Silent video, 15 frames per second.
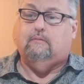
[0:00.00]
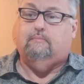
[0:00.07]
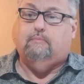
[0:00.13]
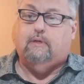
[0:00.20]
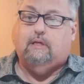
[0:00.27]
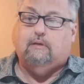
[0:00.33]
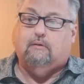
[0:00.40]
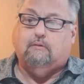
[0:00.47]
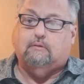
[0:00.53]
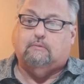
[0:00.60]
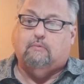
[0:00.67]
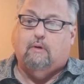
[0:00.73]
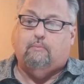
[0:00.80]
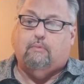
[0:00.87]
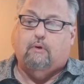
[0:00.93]
because
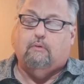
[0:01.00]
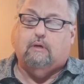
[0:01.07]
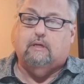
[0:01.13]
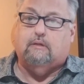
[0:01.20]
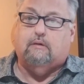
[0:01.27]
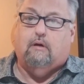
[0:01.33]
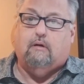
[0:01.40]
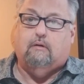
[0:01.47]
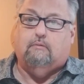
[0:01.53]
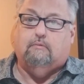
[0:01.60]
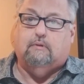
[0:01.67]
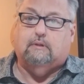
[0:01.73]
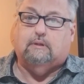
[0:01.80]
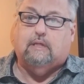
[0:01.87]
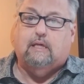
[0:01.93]
what broke his heart
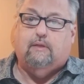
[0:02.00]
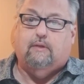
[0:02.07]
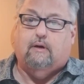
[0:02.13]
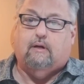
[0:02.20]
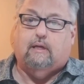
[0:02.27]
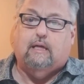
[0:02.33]
was he thought